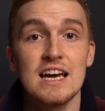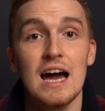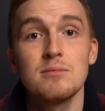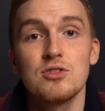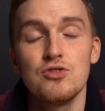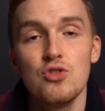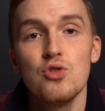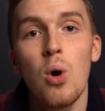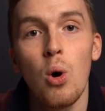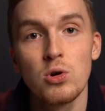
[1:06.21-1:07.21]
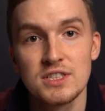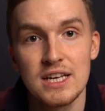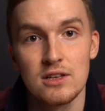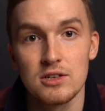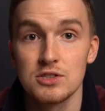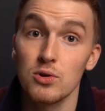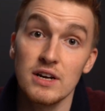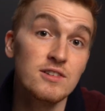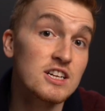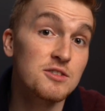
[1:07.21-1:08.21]
times new wholesalers or
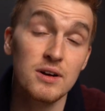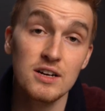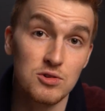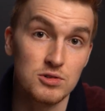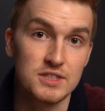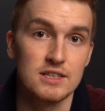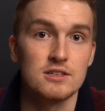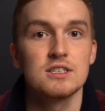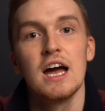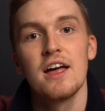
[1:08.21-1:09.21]
even experienced wholesalers,